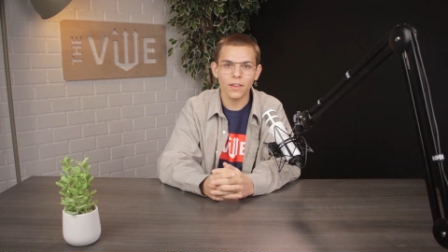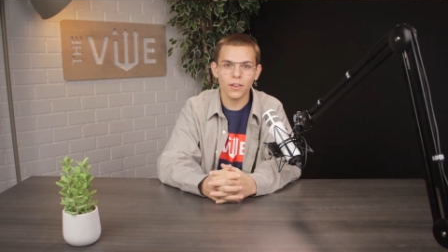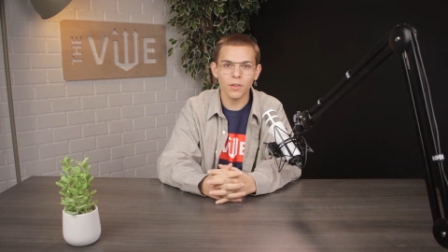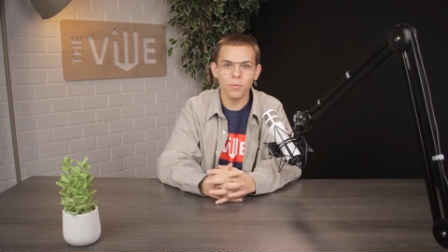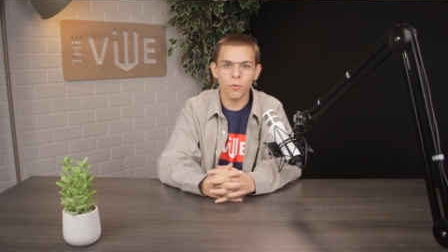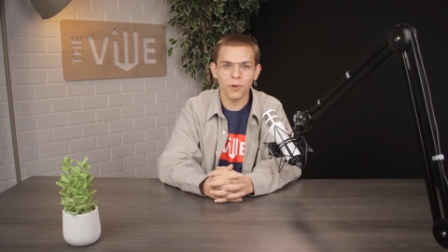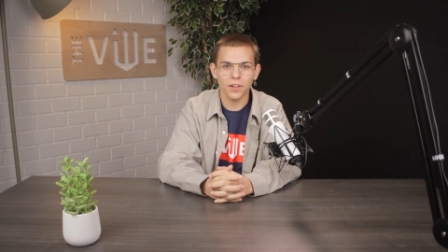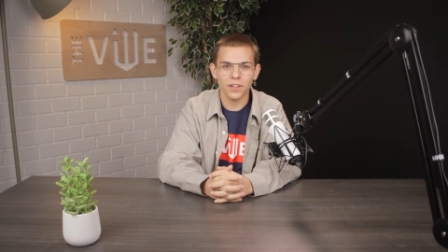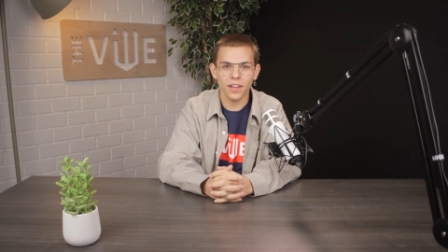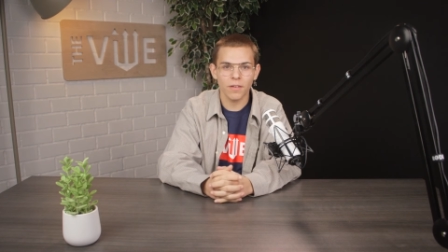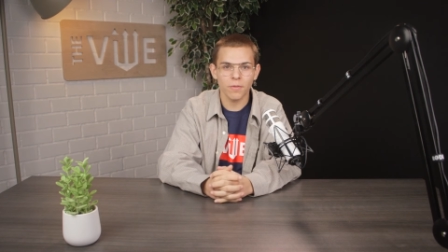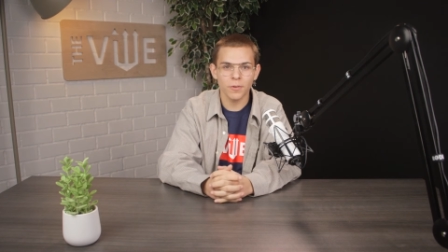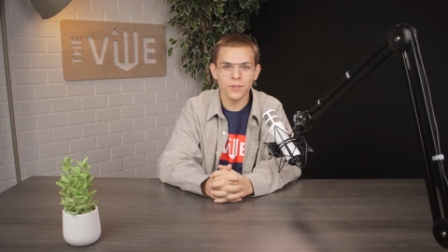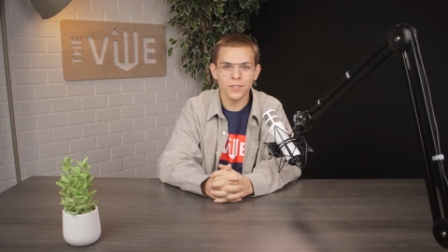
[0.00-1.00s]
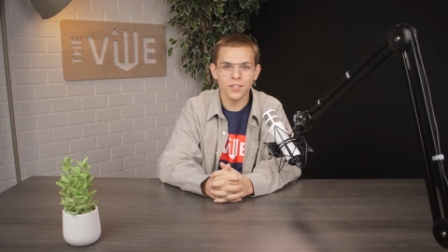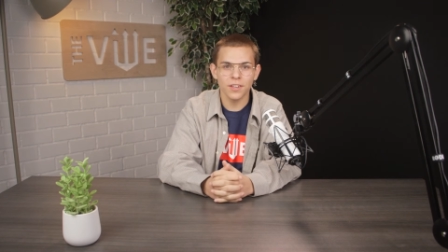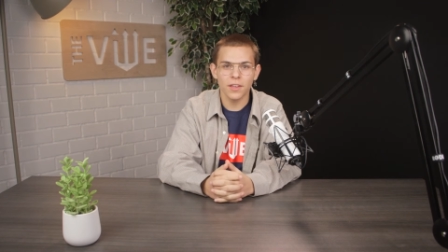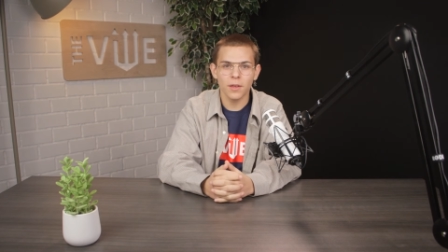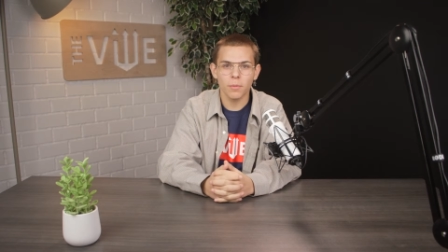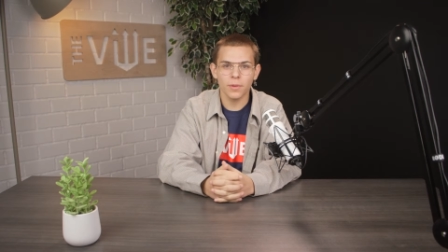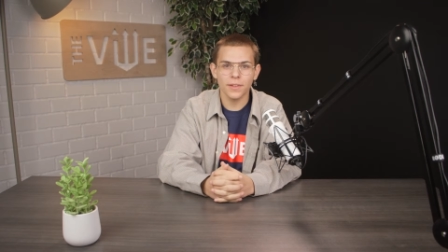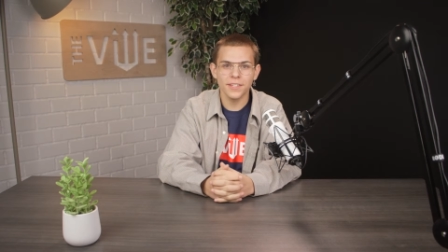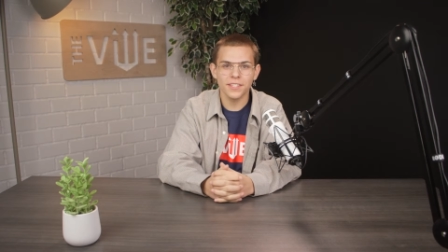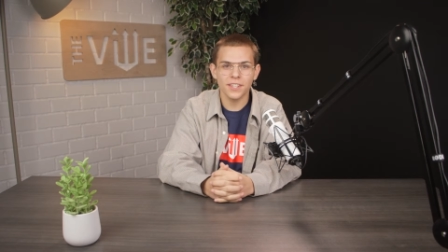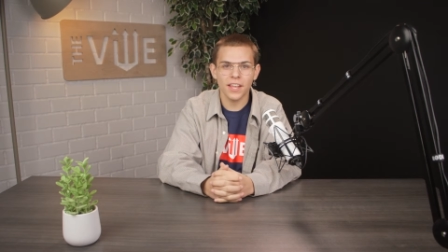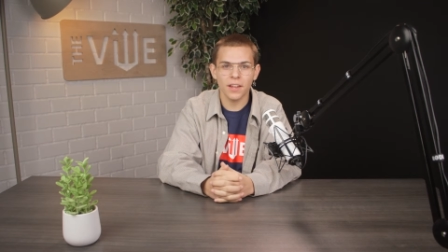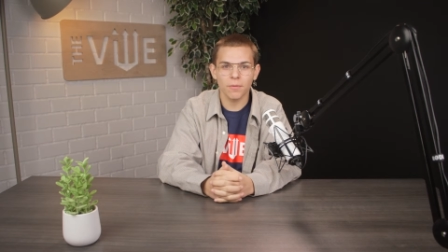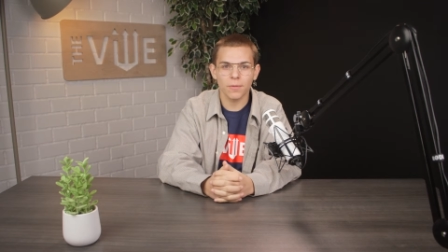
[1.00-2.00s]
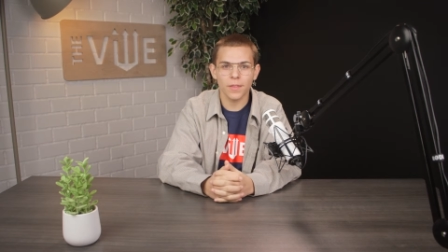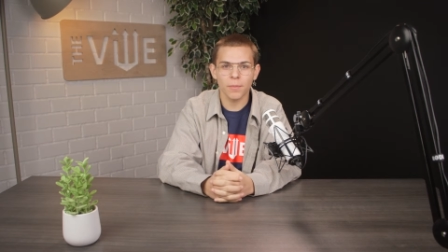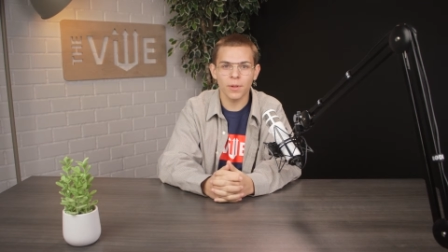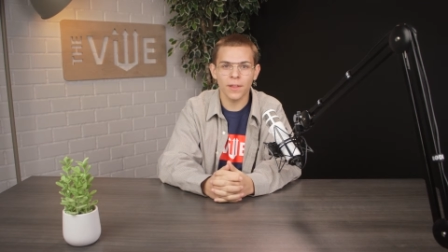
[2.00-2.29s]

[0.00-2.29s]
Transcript: Good morning, Devils. Please stand for the